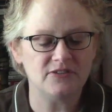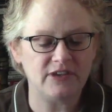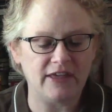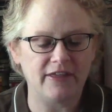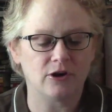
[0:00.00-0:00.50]
of
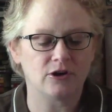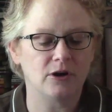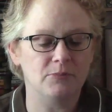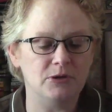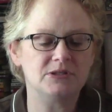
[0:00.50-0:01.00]
killing her
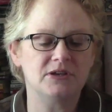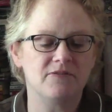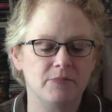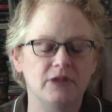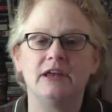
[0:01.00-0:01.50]
abusive
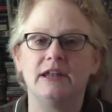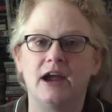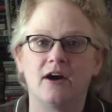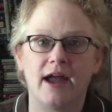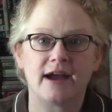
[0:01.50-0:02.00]

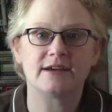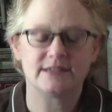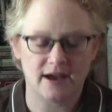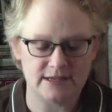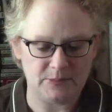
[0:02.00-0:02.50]
millionaire
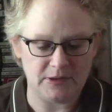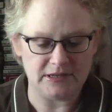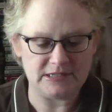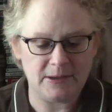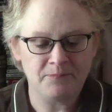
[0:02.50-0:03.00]
ex-husband.